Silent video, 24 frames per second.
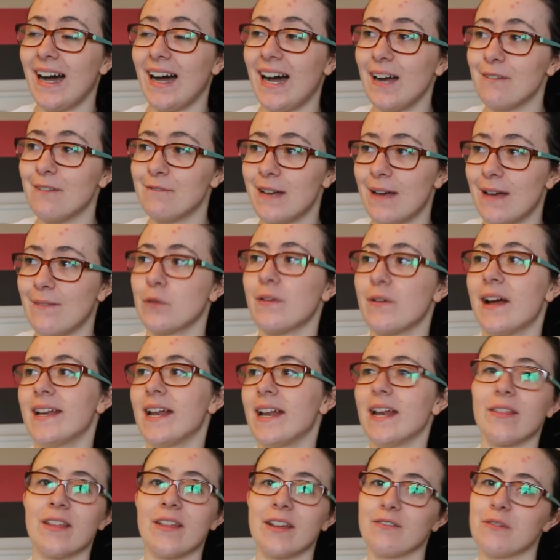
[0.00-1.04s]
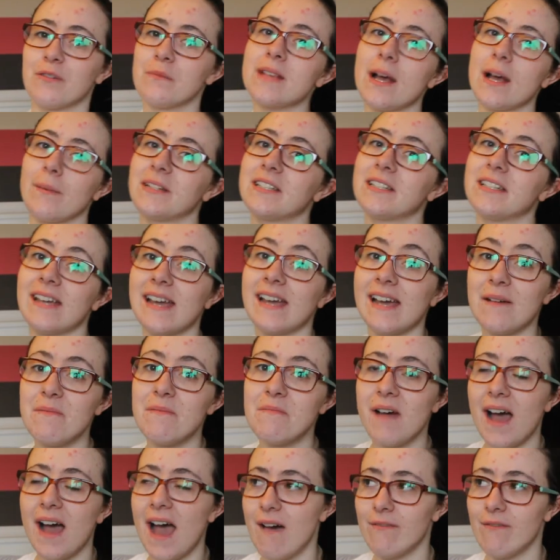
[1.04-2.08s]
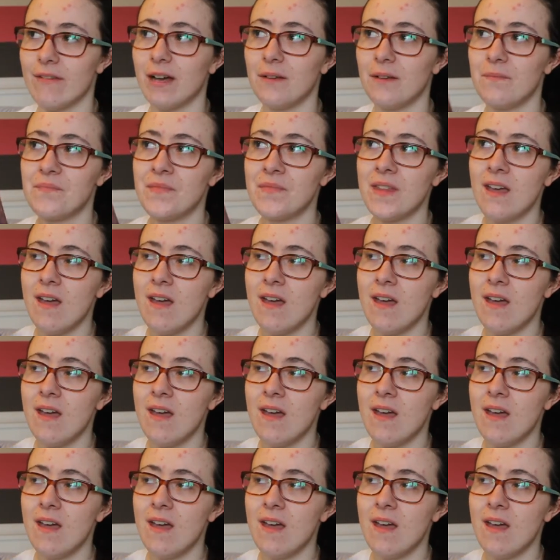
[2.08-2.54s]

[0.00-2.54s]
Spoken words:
I've never read anything from Sabah Tahir, ever.